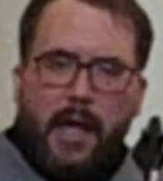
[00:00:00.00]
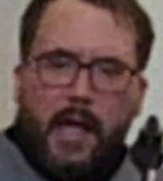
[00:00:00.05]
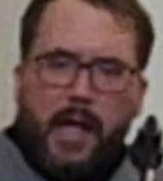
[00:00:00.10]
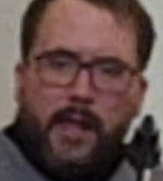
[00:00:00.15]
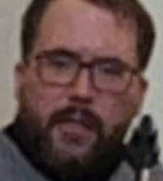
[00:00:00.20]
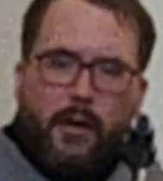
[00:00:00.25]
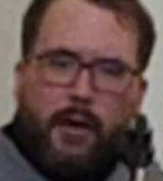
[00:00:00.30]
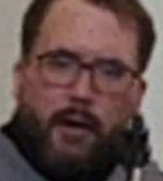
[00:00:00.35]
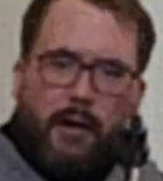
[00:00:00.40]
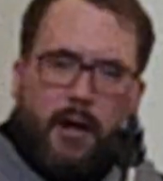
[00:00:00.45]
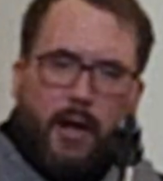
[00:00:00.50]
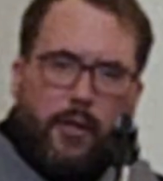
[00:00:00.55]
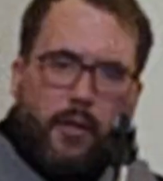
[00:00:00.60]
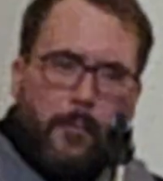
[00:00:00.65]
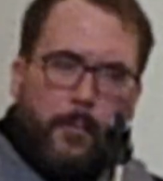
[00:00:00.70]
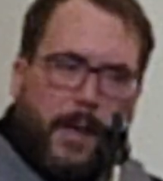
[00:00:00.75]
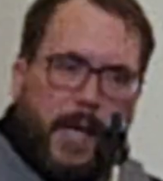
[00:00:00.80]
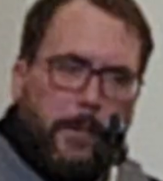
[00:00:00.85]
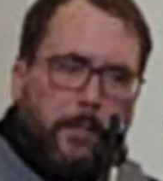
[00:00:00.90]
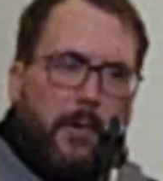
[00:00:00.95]
And there are
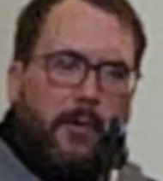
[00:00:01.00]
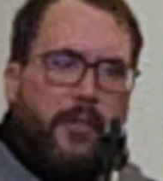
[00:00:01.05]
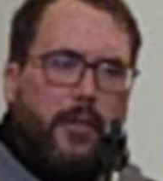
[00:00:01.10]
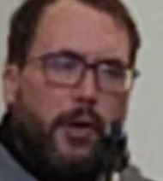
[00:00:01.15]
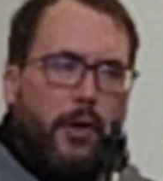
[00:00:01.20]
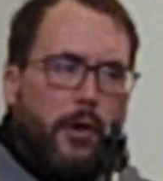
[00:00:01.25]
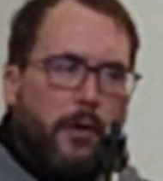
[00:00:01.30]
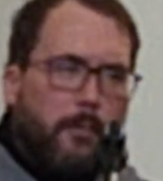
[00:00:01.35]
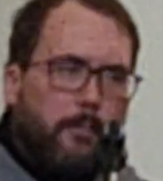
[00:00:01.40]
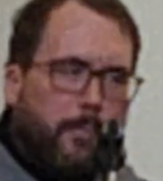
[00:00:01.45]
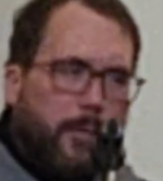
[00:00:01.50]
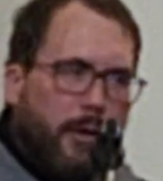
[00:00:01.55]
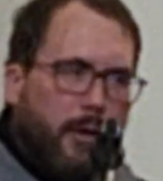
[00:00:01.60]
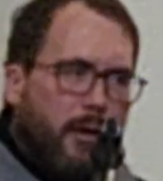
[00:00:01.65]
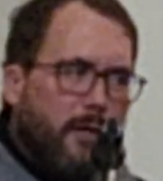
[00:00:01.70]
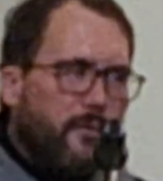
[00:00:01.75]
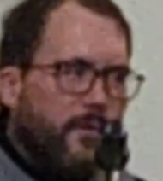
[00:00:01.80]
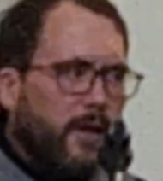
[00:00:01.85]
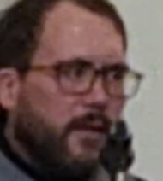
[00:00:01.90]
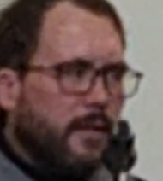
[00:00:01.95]
other people that are
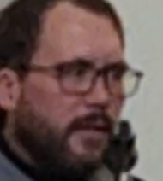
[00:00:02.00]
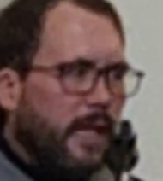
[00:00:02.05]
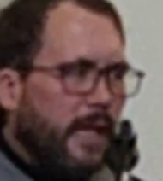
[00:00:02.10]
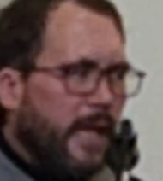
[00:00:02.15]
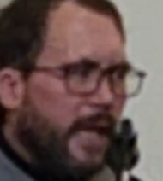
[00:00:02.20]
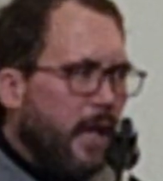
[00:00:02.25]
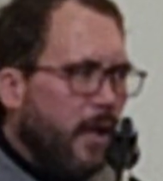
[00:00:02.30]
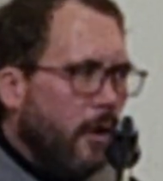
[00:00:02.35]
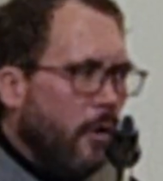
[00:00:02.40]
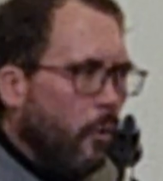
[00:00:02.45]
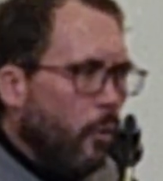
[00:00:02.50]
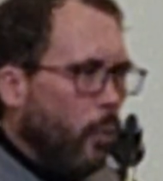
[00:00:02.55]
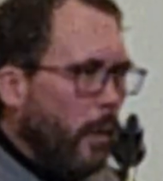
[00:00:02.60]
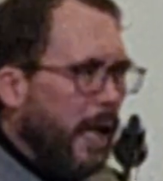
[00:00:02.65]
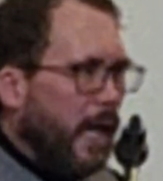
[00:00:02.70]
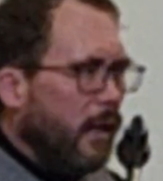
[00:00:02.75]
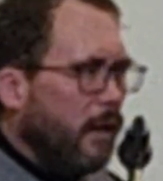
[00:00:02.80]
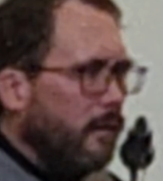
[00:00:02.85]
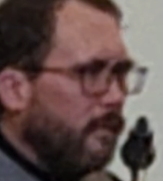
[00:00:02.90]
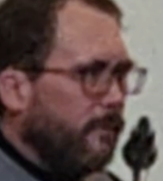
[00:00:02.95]
perfectly
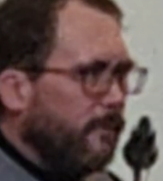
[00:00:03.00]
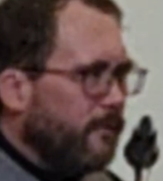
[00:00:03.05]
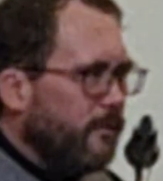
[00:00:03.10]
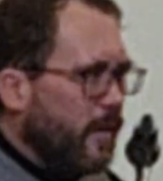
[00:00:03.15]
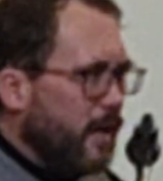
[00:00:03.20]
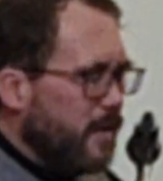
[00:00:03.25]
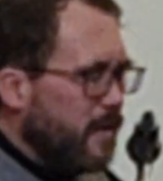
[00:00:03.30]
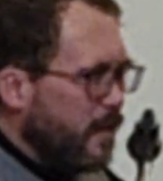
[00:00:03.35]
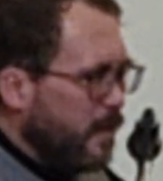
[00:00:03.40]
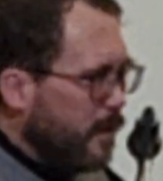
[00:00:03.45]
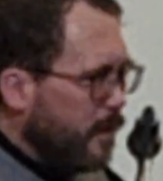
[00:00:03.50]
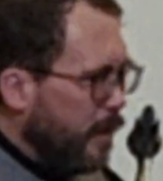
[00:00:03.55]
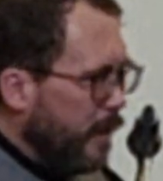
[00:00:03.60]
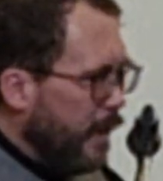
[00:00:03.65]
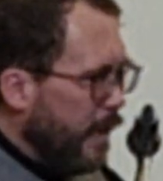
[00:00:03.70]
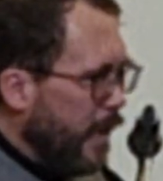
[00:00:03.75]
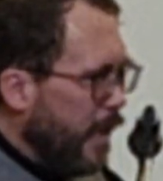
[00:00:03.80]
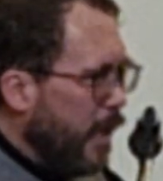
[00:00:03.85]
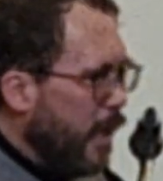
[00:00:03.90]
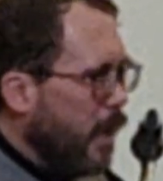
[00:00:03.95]
well
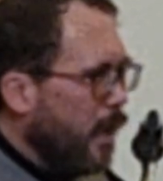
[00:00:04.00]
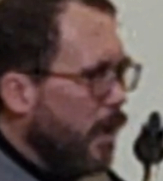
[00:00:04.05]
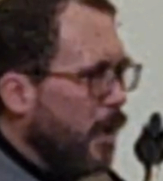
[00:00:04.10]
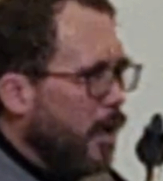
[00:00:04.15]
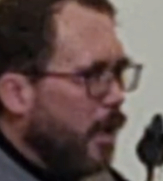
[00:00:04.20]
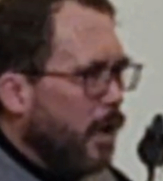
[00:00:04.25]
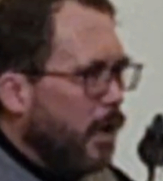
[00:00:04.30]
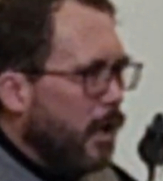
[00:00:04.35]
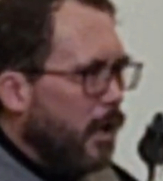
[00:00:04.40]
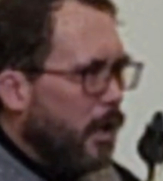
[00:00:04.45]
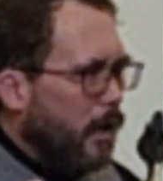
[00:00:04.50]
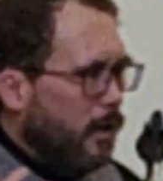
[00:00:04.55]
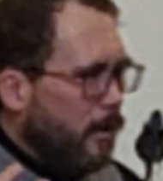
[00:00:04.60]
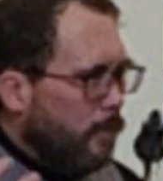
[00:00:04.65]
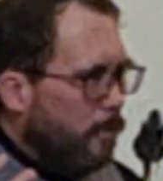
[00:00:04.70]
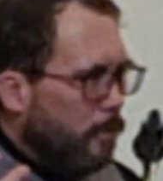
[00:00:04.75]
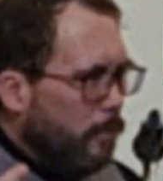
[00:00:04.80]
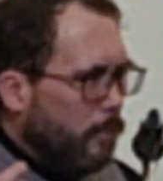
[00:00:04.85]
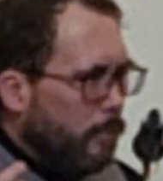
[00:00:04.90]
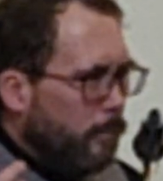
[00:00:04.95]
physically,
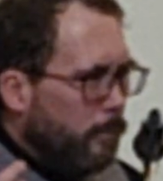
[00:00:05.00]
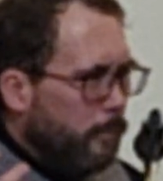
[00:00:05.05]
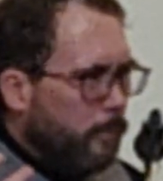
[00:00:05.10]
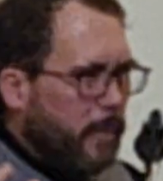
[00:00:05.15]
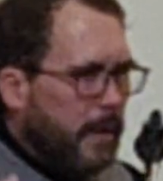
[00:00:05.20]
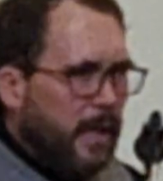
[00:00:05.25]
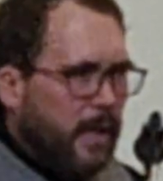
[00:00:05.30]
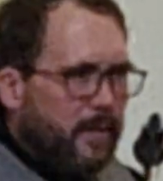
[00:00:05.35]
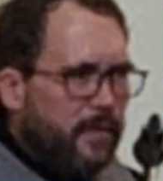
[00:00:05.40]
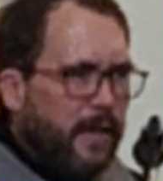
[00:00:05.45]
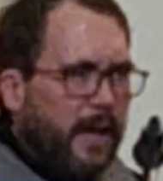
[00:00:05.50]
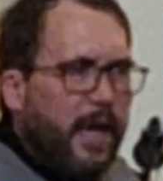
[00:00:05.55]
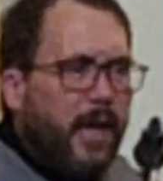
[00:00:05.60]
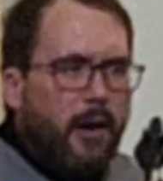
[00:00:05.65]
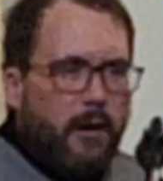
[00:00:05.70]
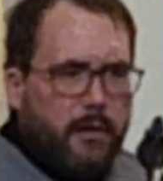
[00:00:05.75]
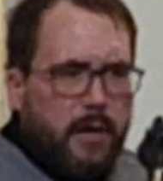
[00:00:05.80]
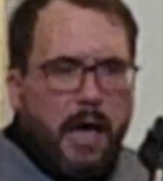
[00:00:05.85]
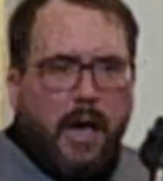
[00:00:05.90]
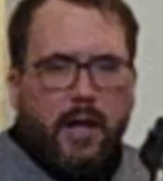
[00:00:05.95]
but they
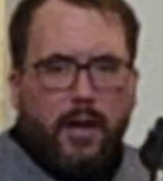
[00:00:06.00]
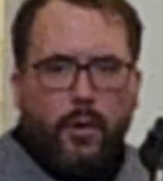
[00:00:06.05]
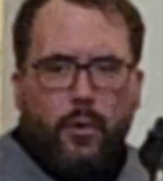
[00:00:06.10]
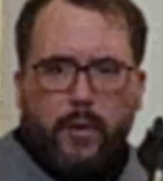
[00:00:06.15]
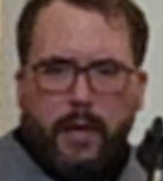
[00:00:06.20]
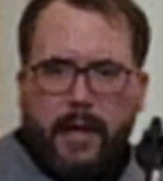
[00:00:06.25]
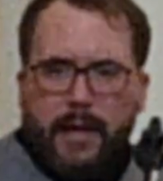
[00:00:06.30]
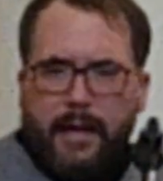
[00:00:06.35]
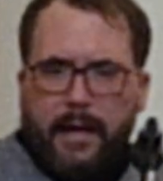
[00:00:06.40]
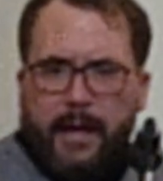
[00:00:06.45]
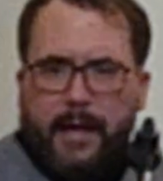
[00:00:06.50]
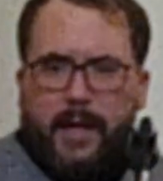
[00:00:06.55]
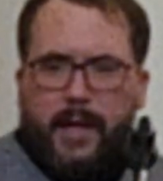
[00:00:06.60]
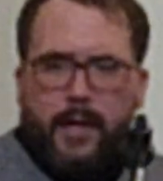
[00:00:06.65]
are not okay.